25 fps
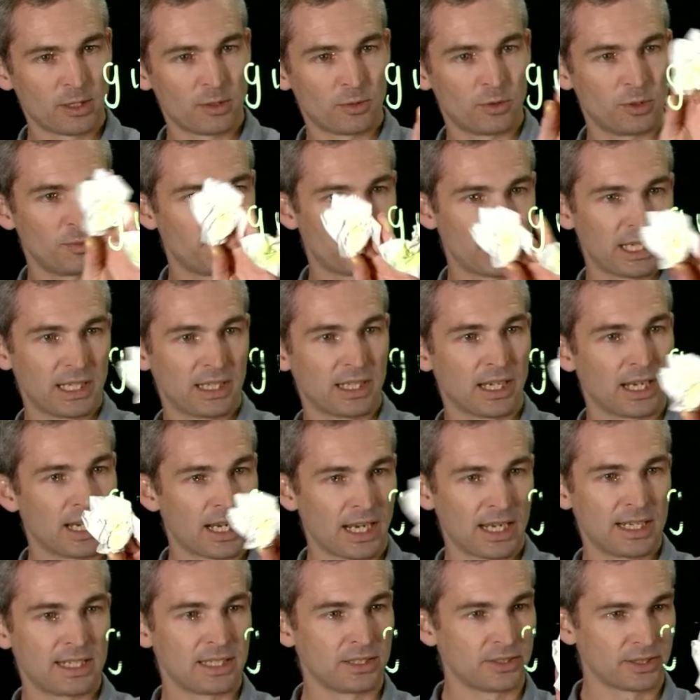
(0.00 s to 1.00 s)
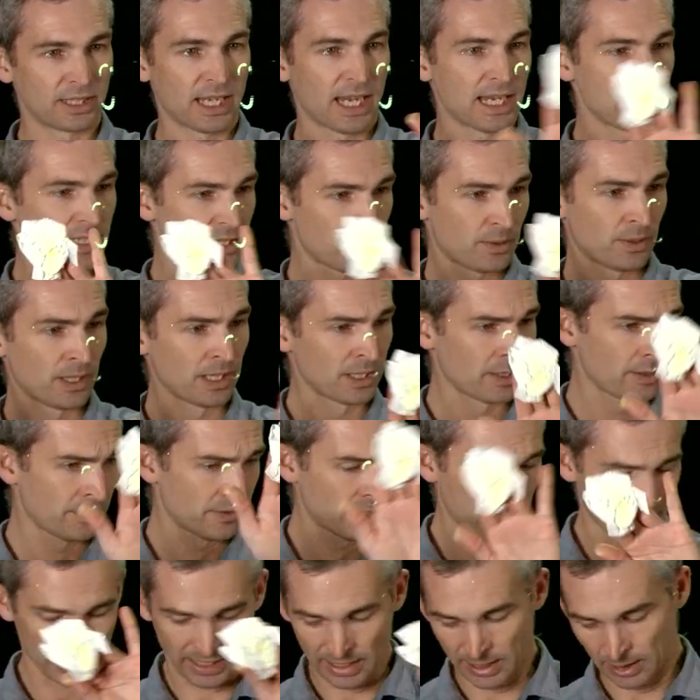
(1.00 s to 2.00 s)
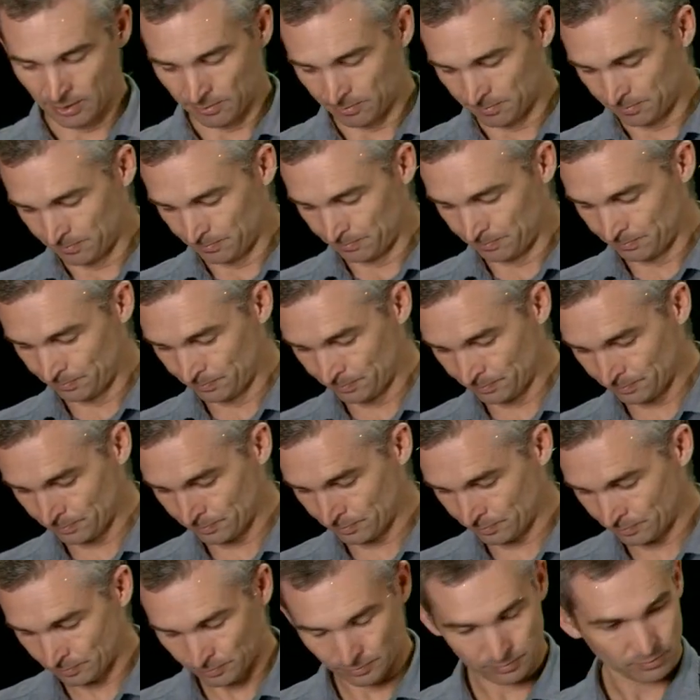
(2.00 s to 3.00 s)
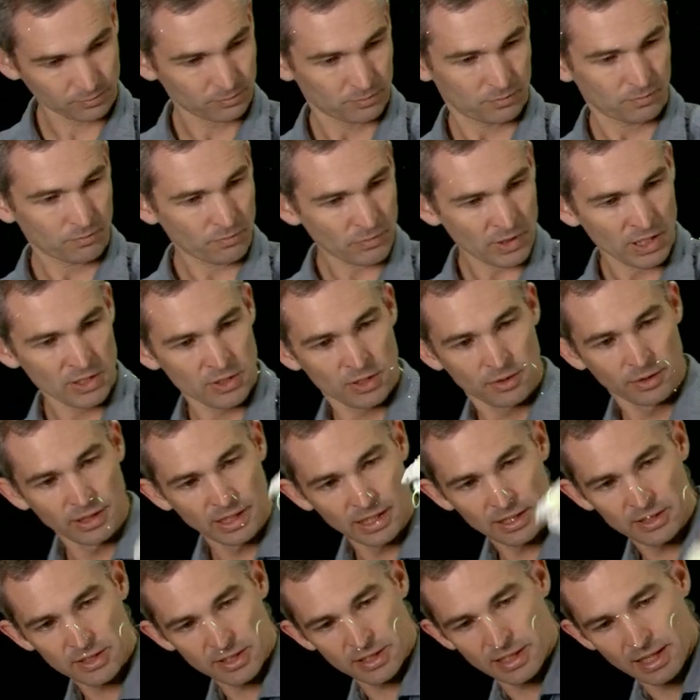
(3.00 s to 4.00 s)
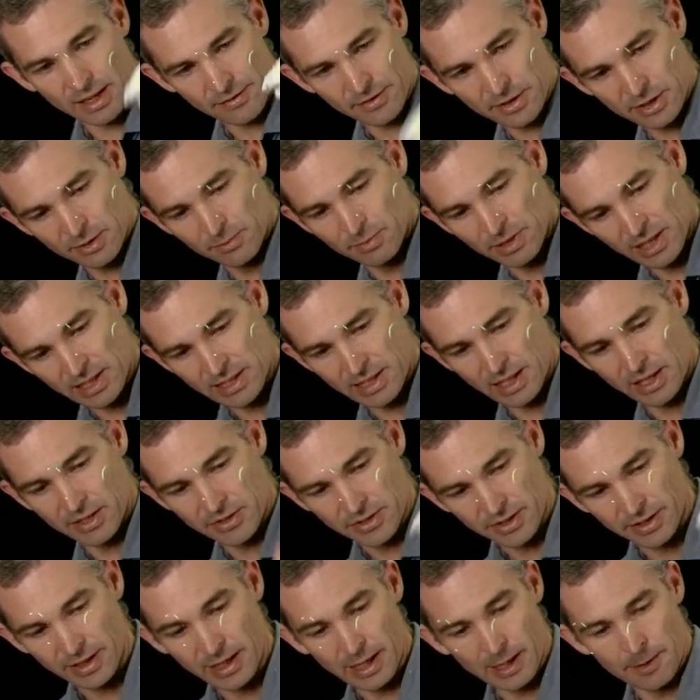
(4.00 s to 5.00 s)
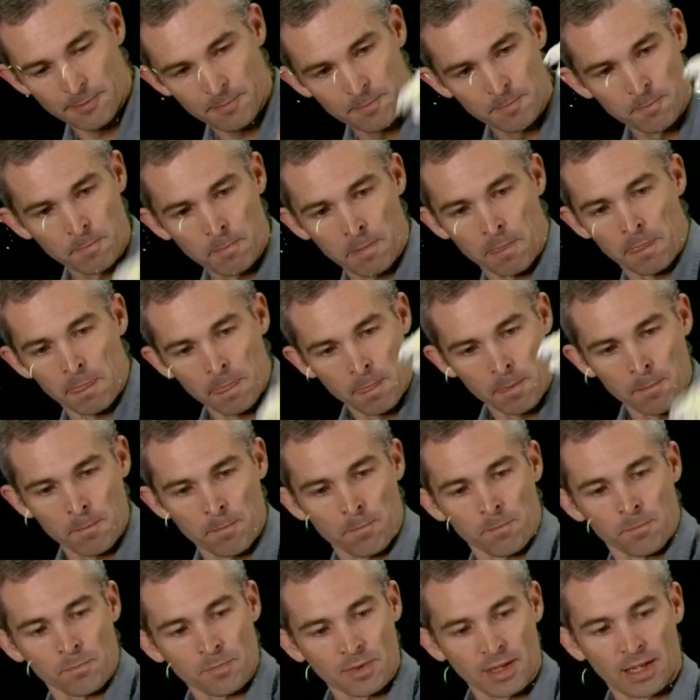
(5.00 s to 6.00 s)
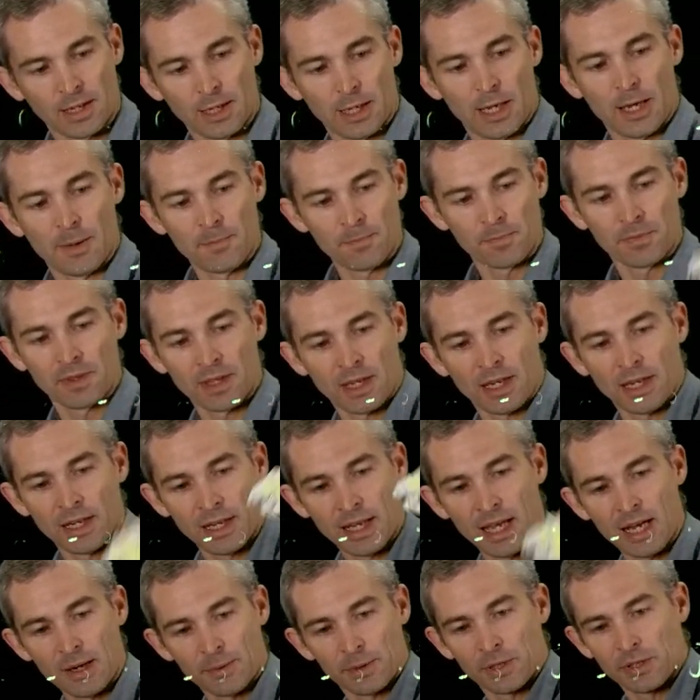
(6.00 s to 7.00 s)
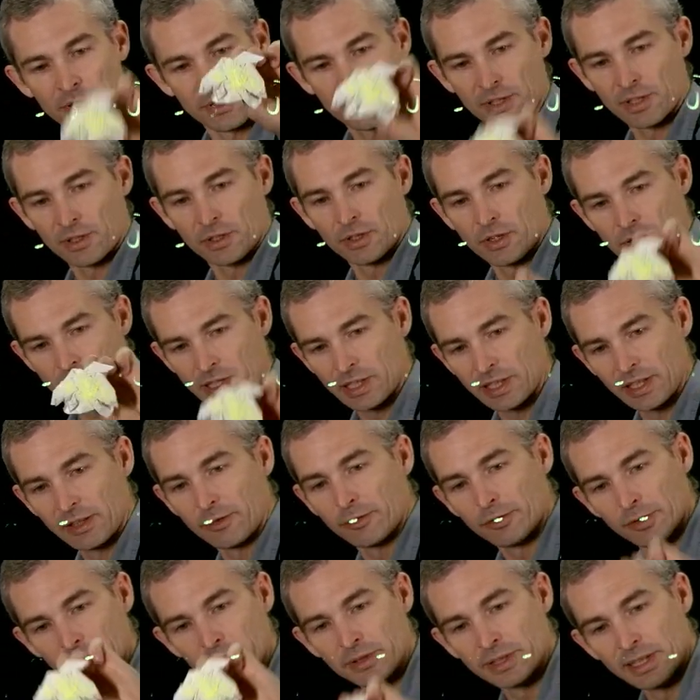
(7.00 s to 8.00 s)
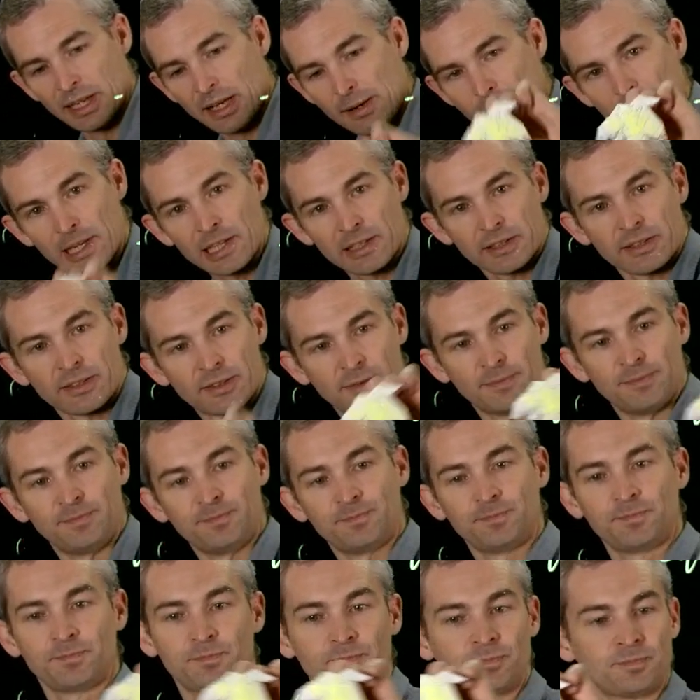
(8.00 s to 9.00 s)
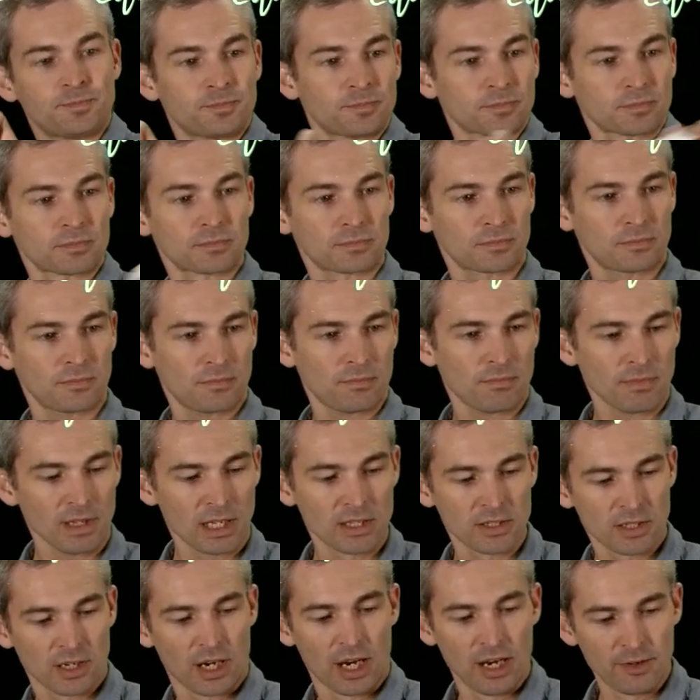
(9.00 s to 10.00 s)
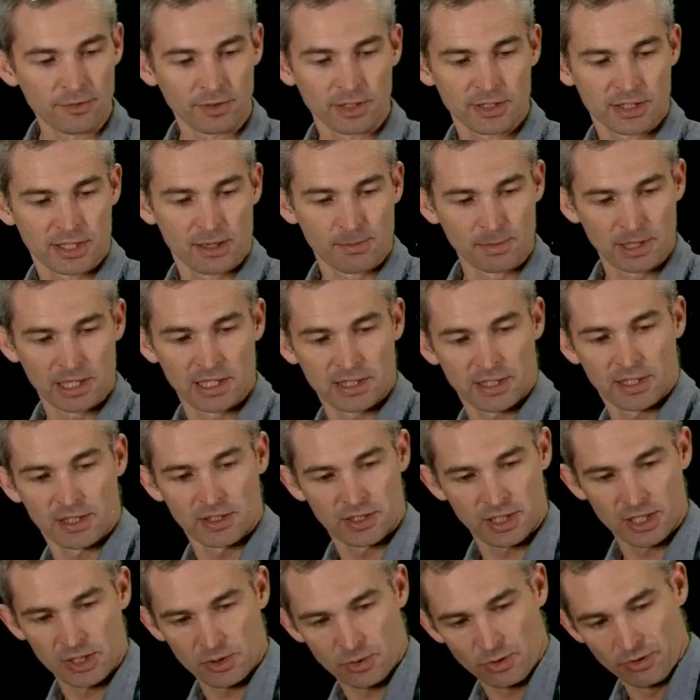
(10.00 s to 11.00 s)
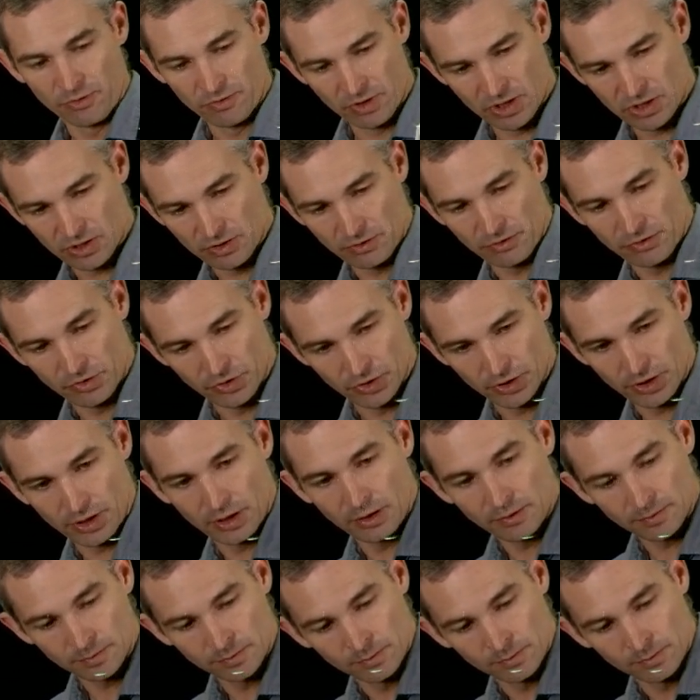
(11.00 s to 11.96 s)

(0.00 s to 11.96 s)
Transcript: would be the ideal gas equation of state. So I'm going to just cover some details on that and how we use it usually in fluid dynamics. So hopefully some of this is just revision for you,